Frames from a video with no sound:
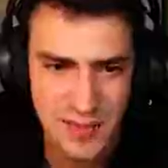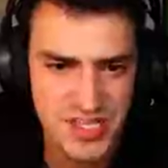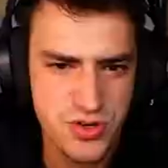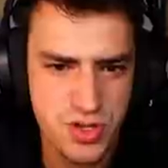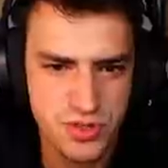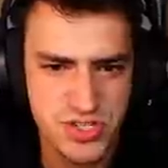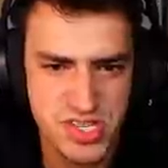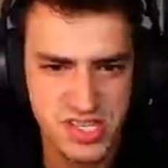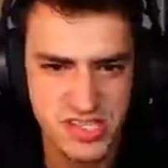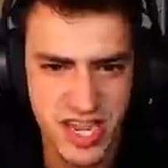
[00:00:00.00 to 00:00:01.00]
I meant to do a
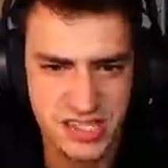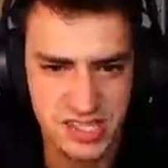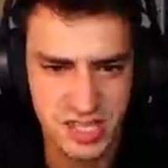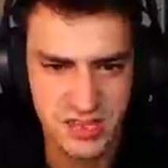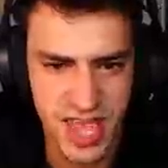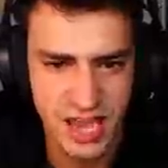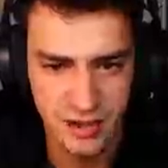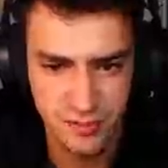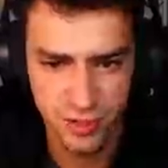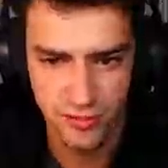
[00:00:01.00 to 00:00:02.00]
360. I accidentally added
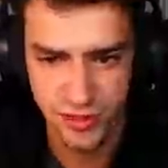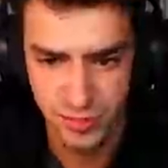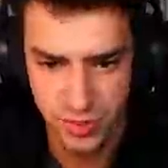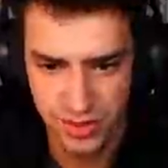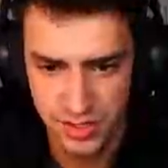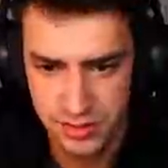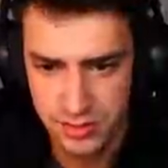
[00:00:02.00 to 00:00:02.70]
a front flip with it.